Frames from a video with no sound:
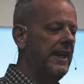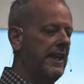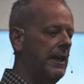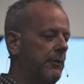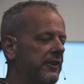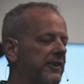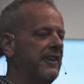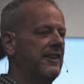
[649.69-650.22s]
It
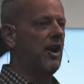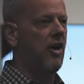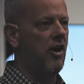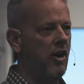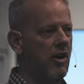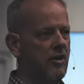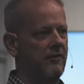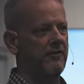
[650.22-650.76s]
was in the
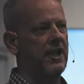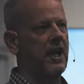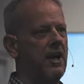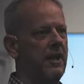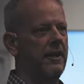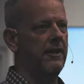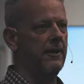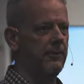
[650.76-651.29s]
heart of
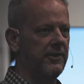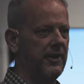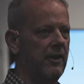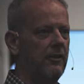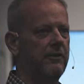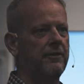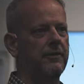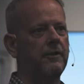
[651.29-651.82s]
God
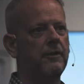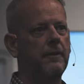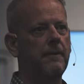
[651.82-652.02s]
himself.